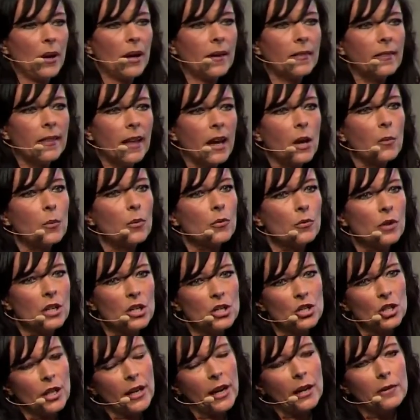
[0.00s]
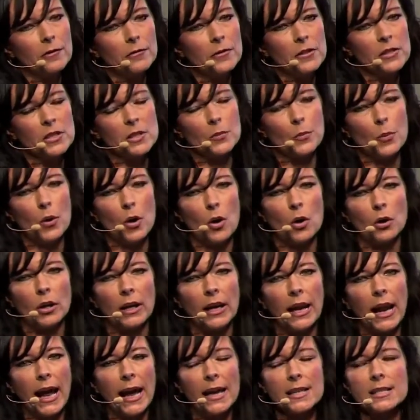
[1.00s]
and they were reaching out for support and
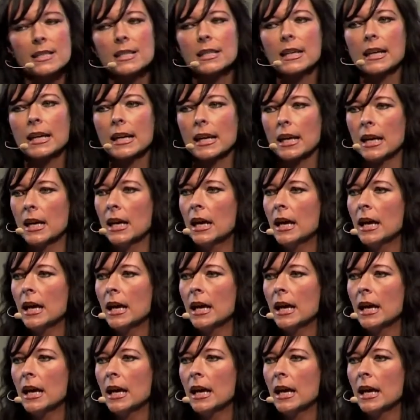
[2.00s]
asking